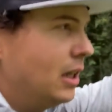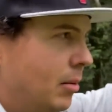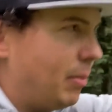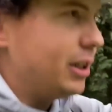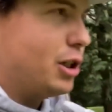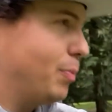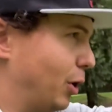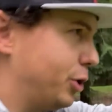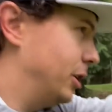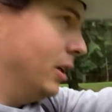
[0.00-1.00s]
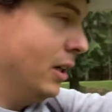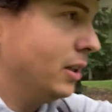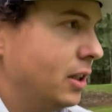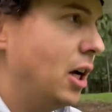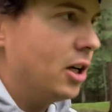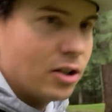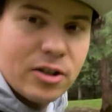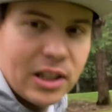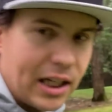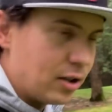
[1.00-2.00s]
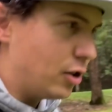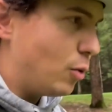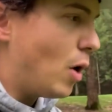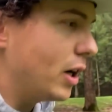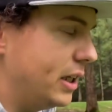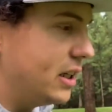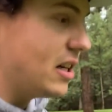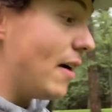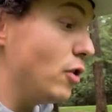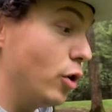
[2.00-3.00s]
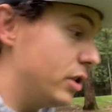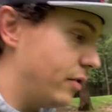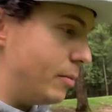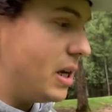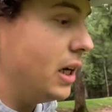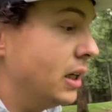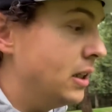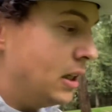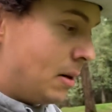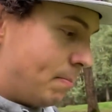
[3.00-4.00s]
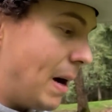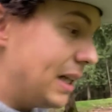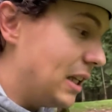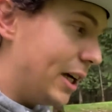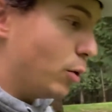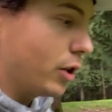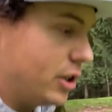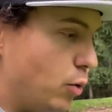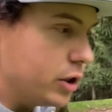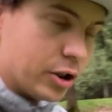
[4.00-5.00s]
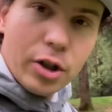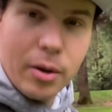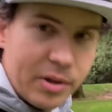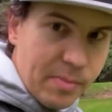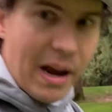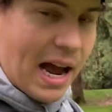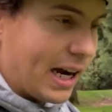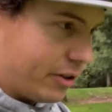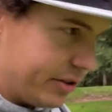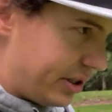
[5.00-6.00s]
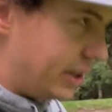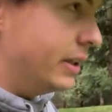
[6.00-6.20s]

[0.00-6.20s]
my dispersion starts to get a little wonky, because I've noticed for me, my leg work is what determines my accuracy.